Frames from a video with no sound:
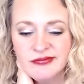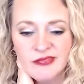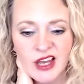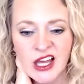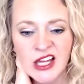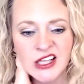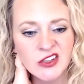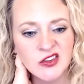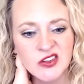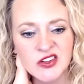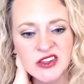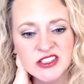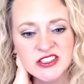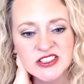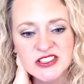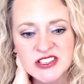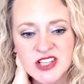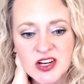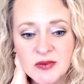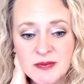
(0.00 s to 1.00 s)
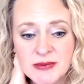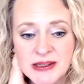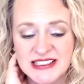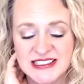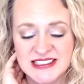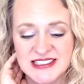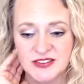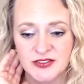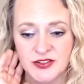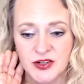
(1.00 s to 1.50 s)
I don't know, there's so many
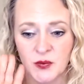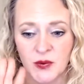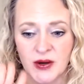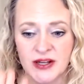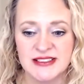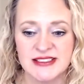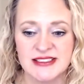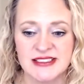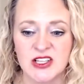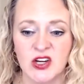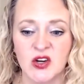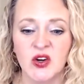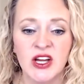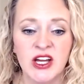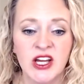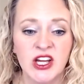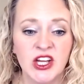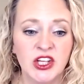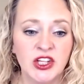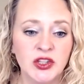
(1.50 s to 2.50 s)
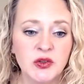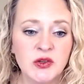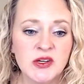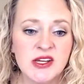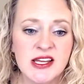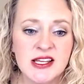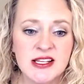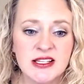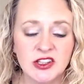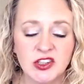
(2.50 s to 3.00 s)
different ones. So you
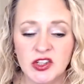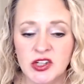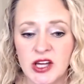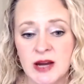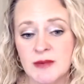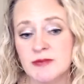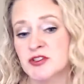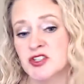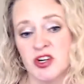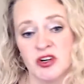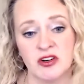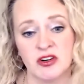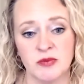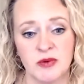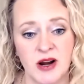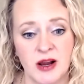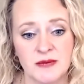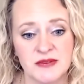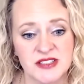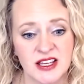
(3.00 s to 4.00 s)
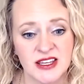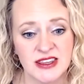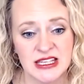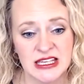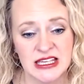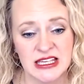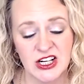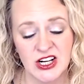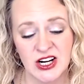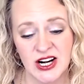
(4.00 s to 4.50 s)
can look up journal prompts on the
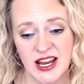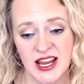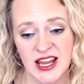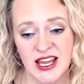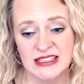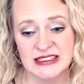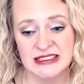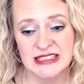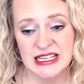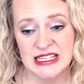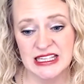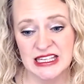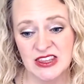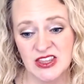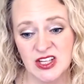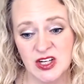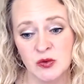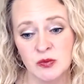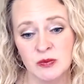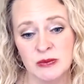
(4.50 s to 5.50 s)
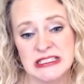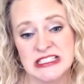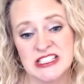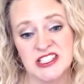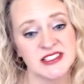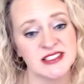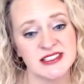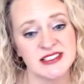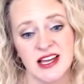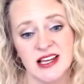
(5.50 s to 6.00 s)
internet and like there will be
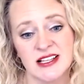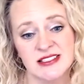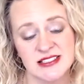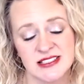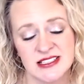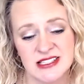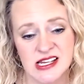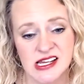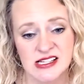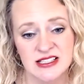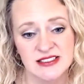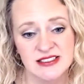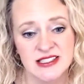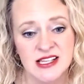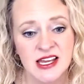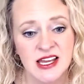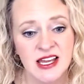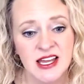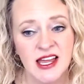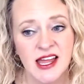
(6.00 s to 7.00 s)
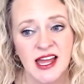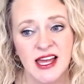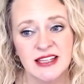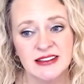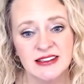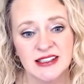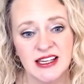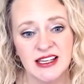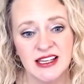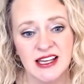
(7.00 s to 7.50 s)
just tons and tons.
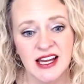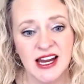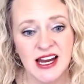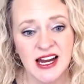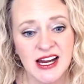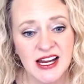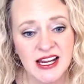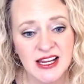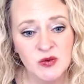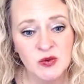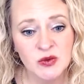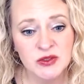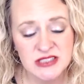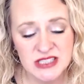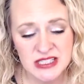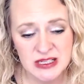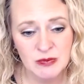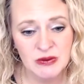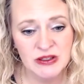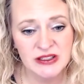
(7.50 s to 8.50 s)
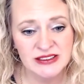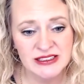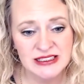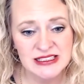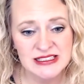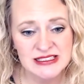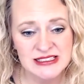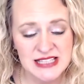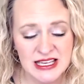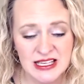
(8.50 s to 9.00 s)
And like I will
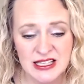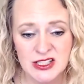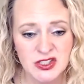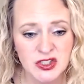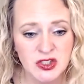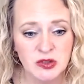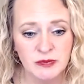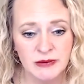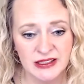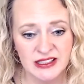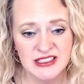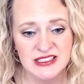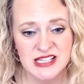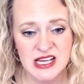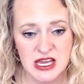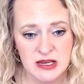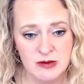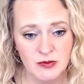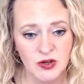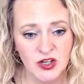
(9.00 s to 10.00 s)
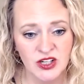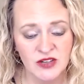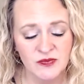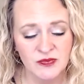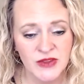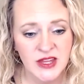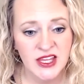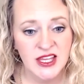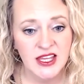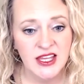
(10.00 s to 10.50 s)
typically set a 2-minute timer,
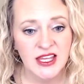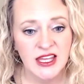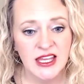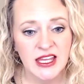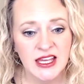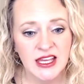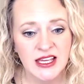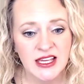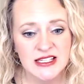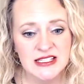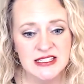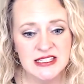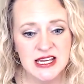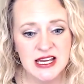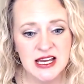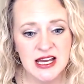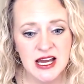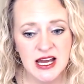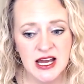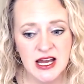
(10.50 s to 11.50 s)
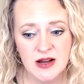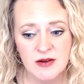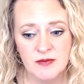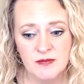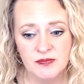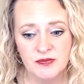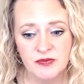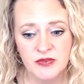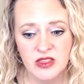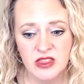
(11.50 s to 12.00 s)
and
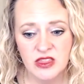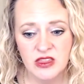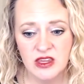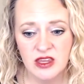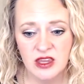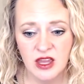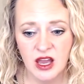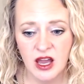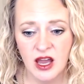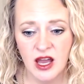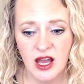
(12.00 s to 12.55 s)
the